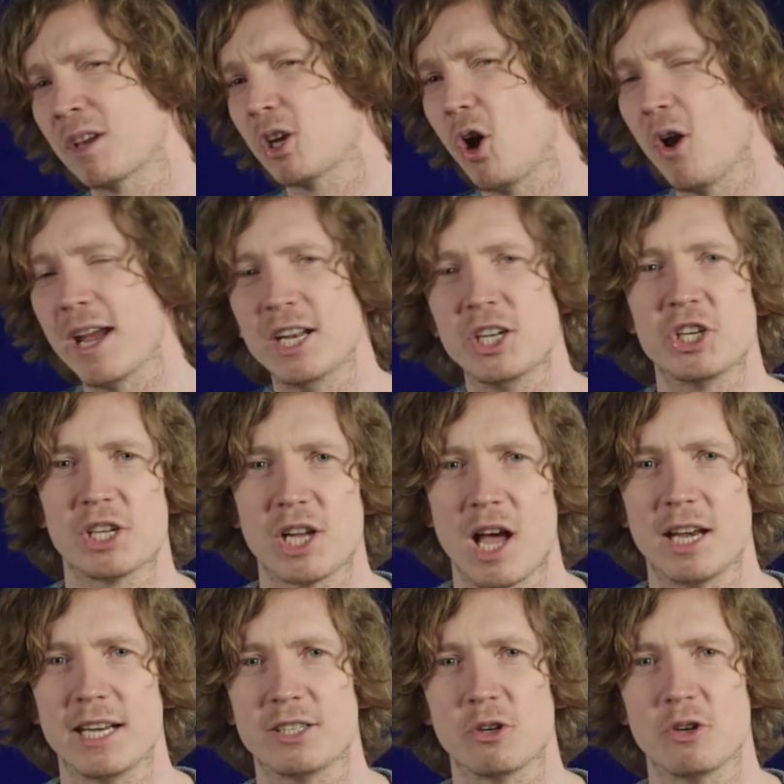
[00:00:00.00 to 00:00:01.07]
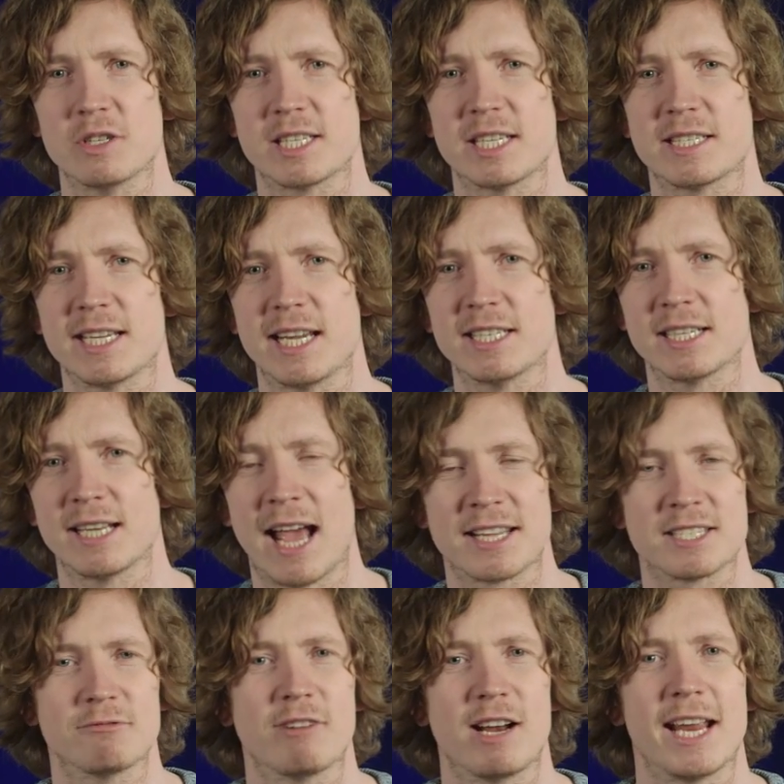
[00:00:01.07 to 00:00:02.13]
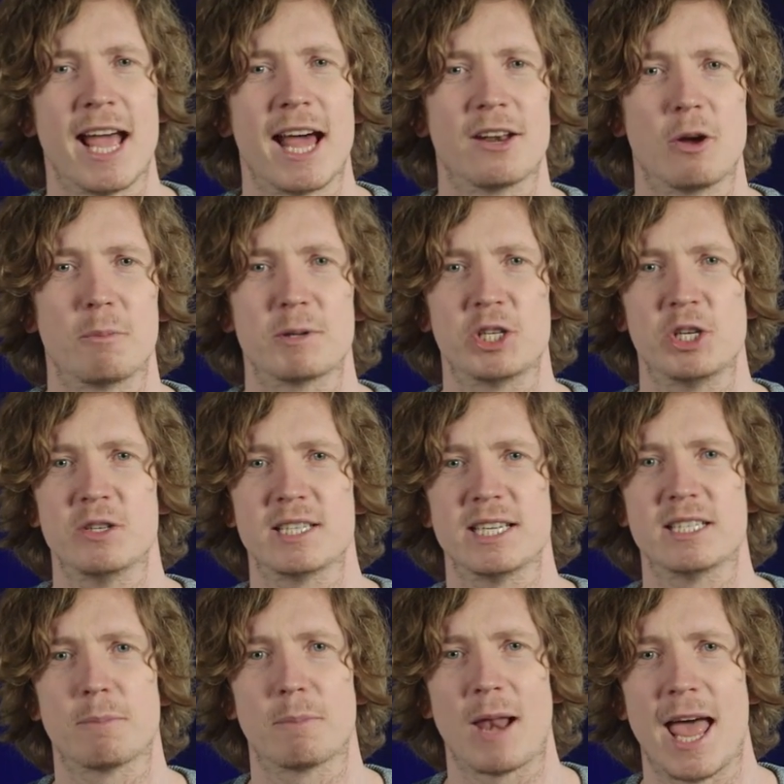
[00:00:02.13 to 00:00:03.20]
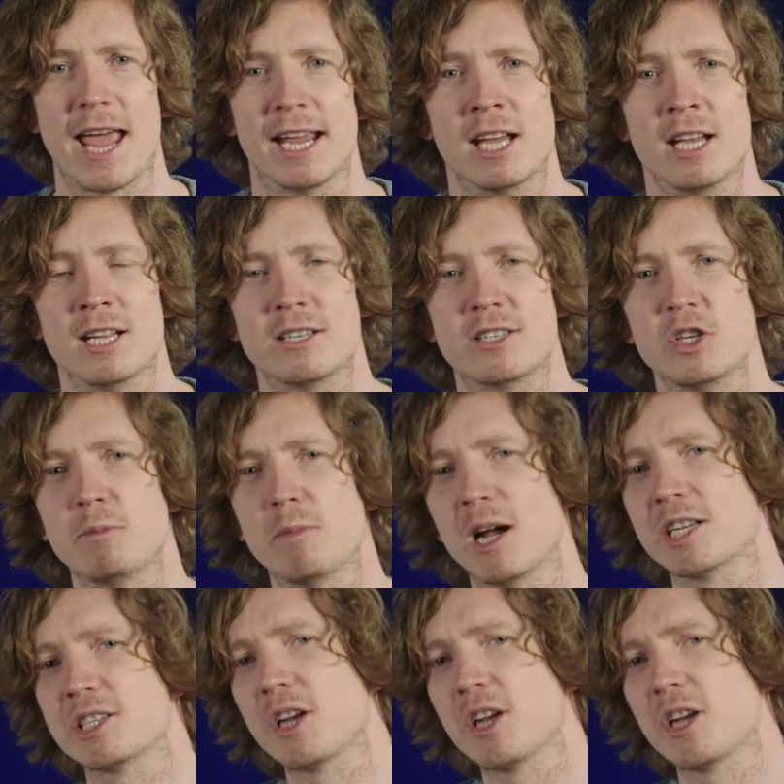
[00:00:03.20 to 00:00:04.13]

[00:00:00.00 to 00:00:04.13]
got injured early doors this season, hasn't really had an opportunity to play too much.